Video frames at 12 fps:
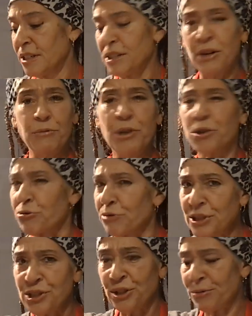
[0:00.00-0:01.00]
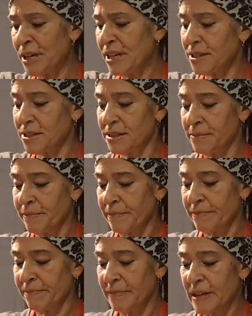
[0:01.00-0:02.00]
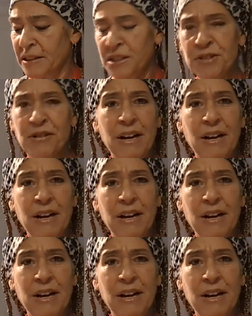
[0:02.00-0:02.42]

You don't want crunchy rice, unless